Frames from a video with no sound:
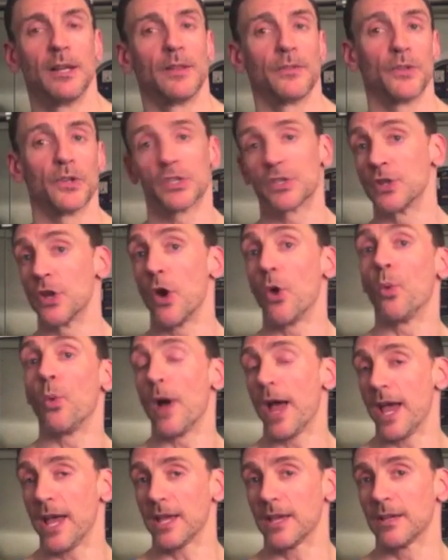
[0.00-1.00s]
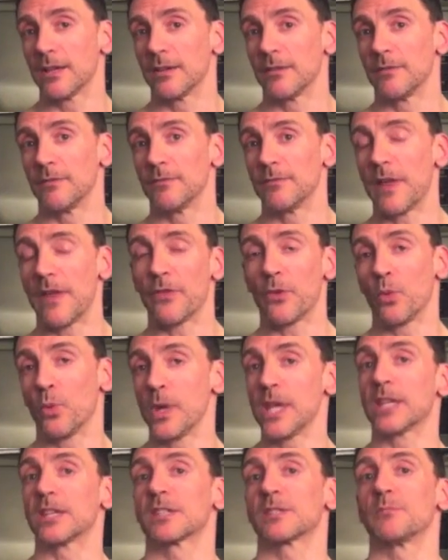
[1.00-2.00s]
There's no way that the
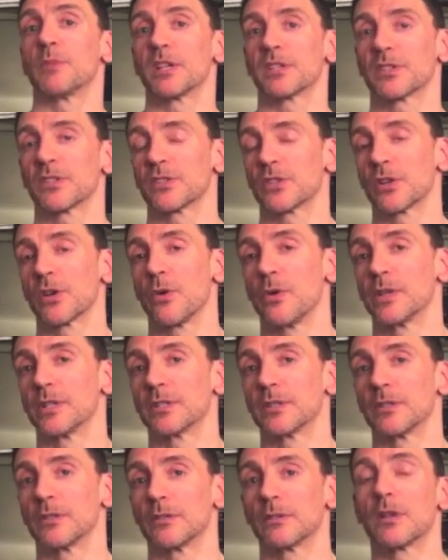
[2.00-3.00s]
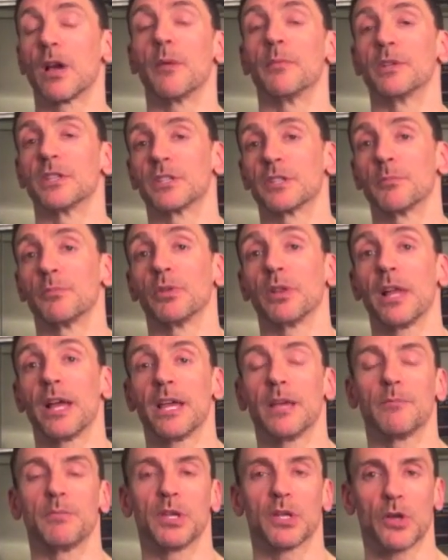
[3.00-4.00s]
weakest muscles are going to come into play
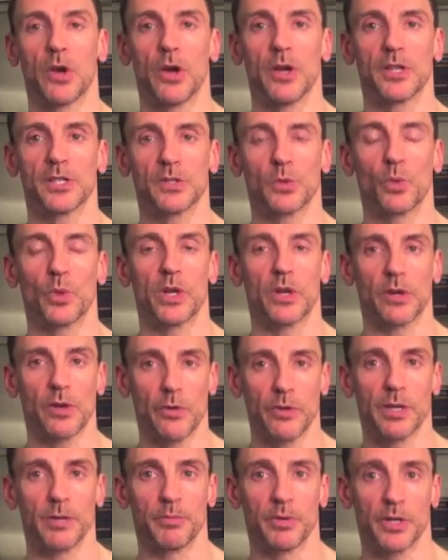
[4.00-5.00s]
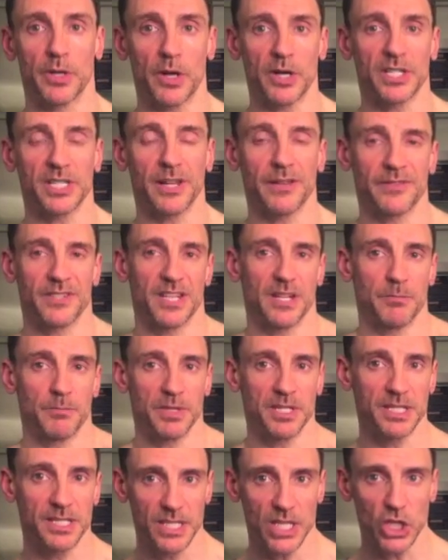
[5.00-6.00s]
because we are going to put ourselves in a
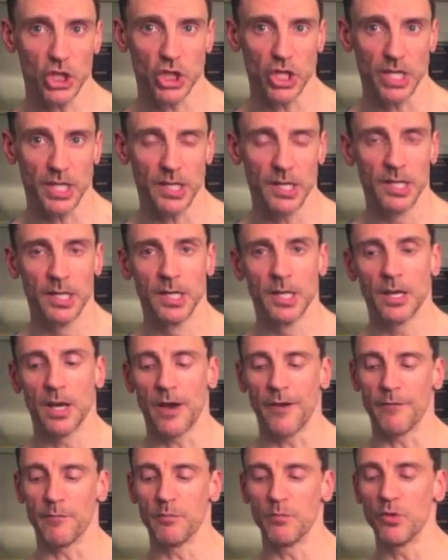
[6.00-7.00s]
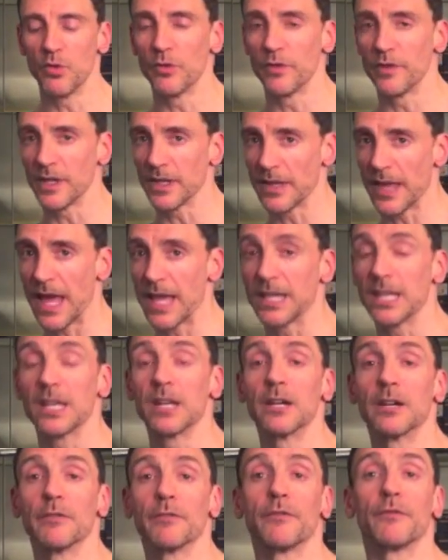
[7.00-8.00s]
position of moving that in
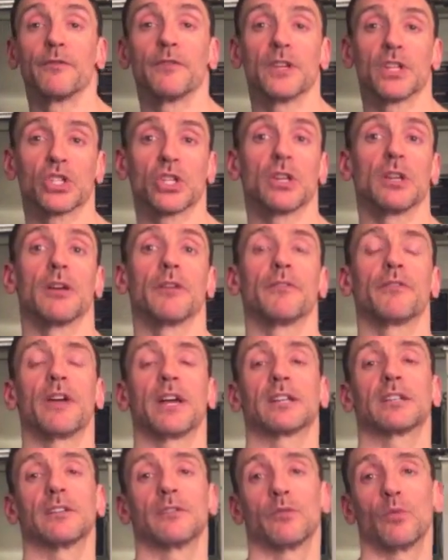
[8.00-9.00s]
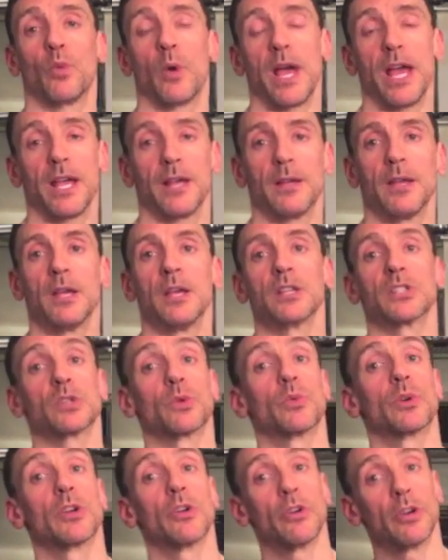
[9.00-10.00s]
an efficient, effective way. So
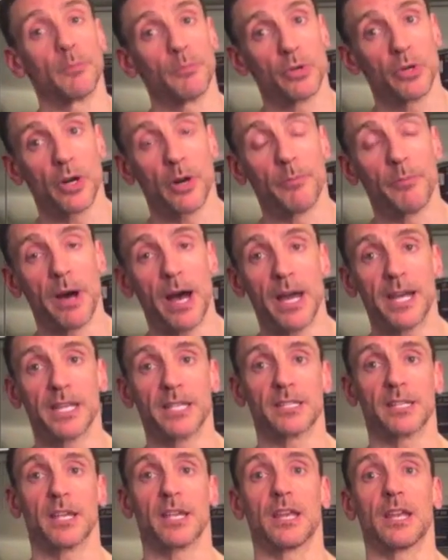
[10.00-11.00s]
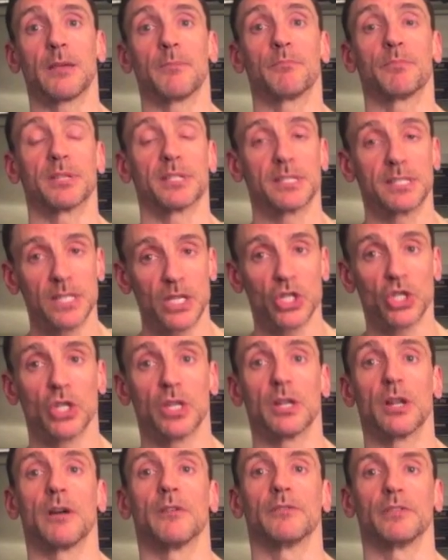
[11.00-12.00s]
we're going to put our bodies in a
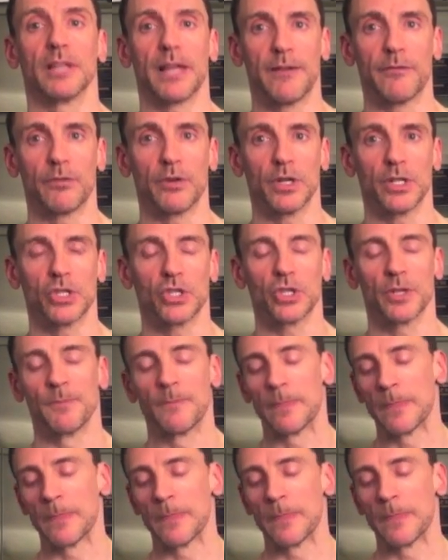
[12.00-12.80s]
position of leverage.